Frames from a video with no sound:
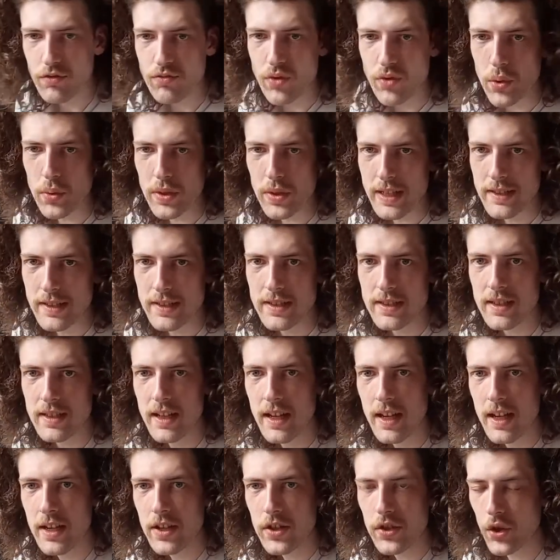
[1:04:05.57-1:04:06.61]
root is.
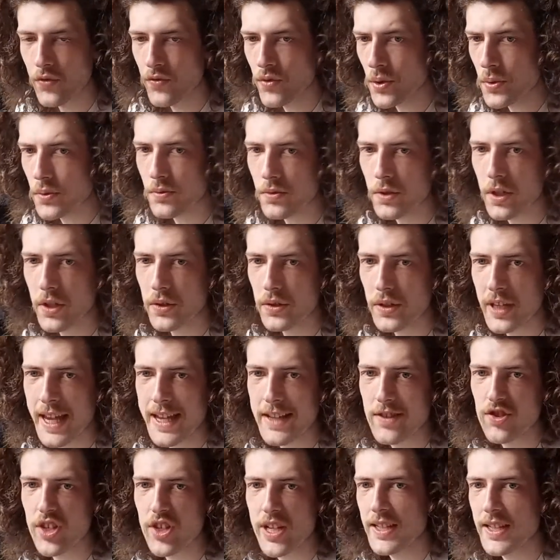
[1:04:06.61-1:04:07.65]
Your root note
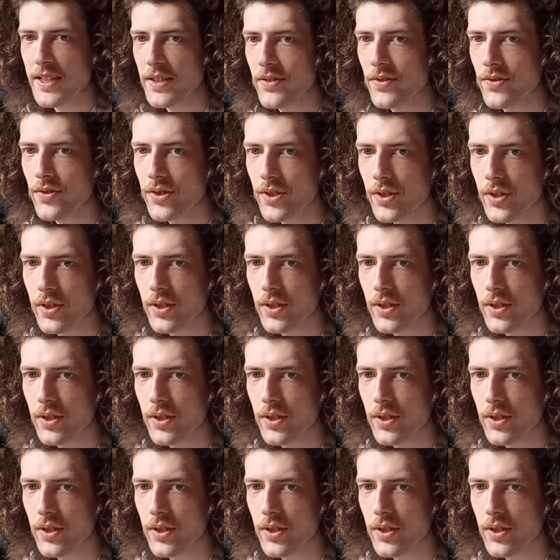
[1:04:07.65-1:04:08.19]
can change.